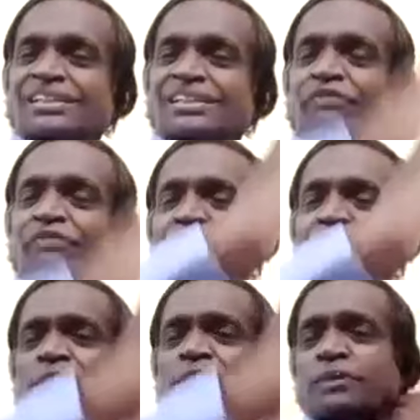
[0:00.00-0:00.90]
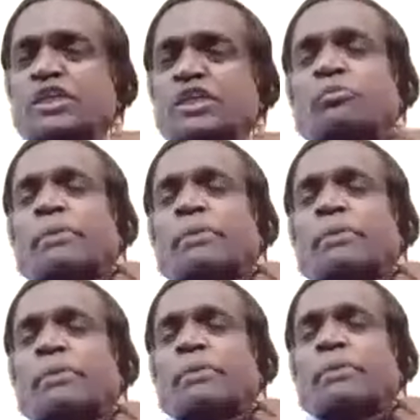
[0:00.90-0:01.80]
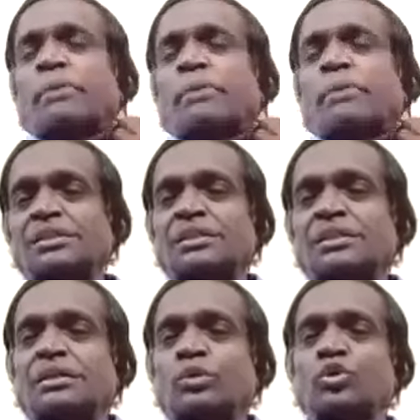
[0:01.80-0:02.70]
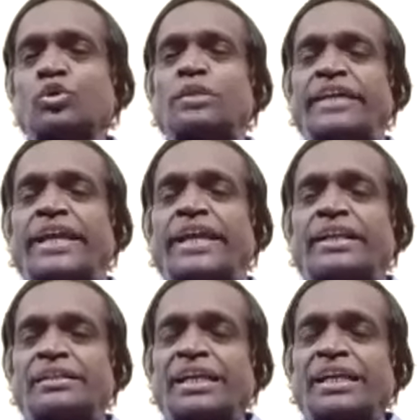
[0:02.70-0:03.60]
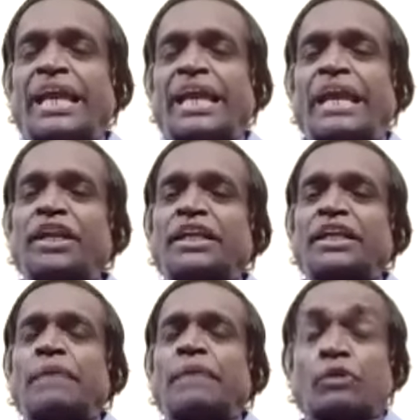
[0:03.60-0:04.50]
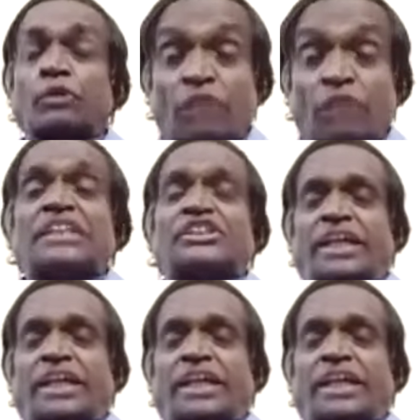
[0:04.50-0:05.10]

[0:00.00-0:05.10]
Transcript: The famous president of America, Roosevelt, said, every time he was in a